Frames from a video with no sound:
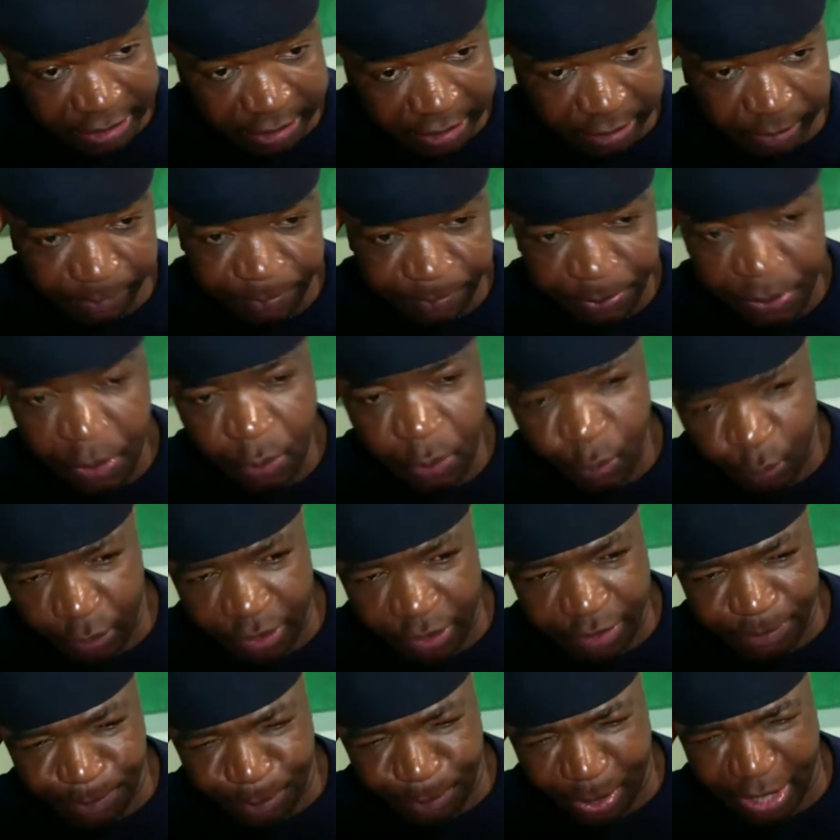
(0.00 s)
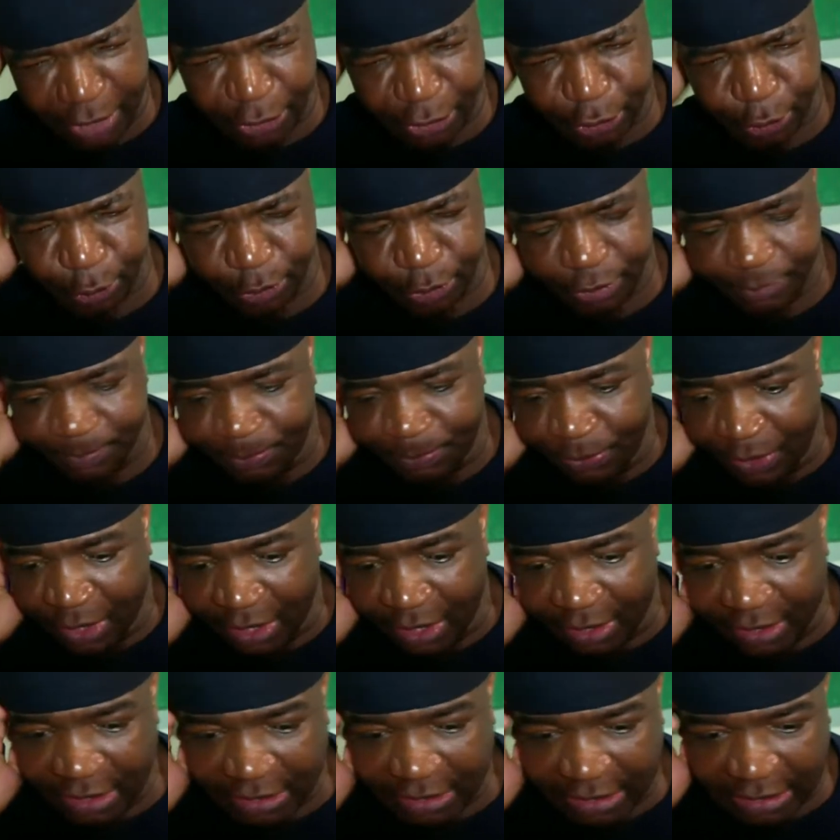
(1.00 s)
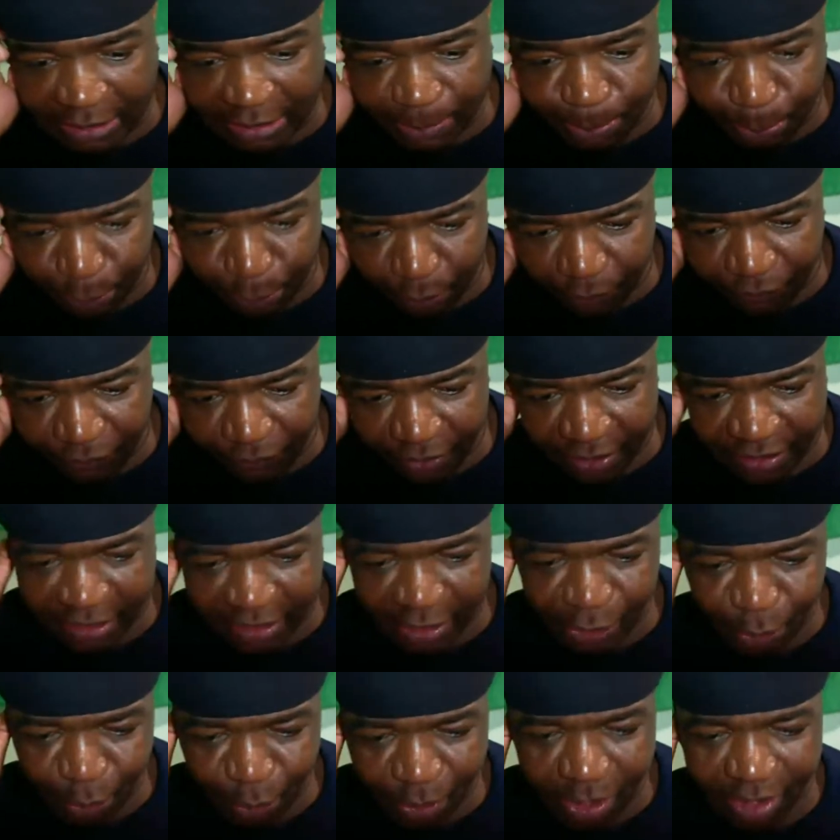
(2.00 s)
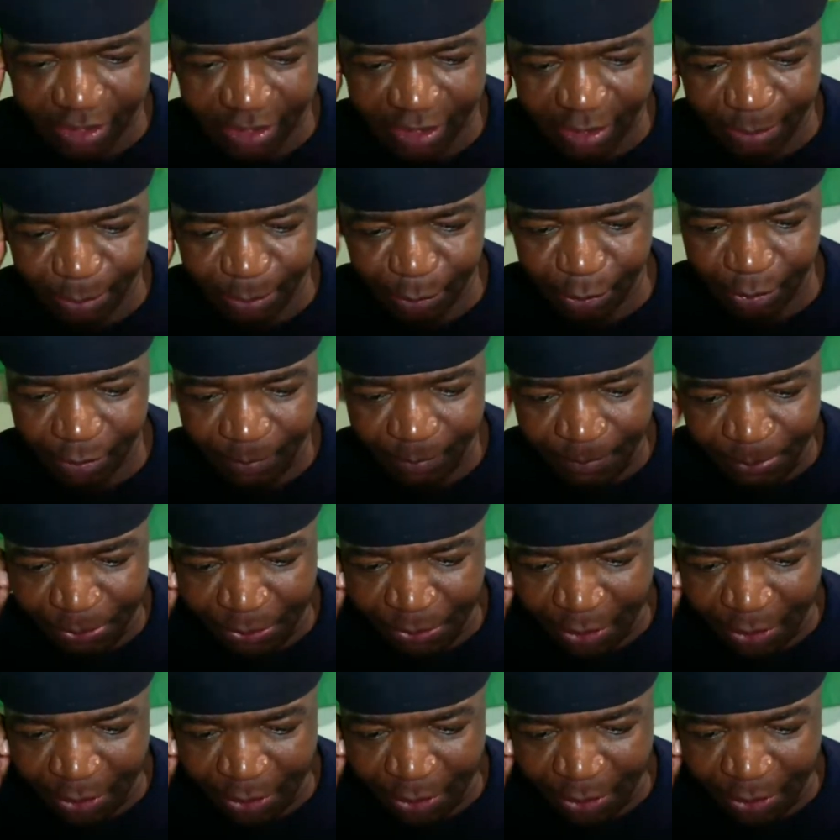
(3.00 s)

him with passion. This is Professor Jonathan Moyo.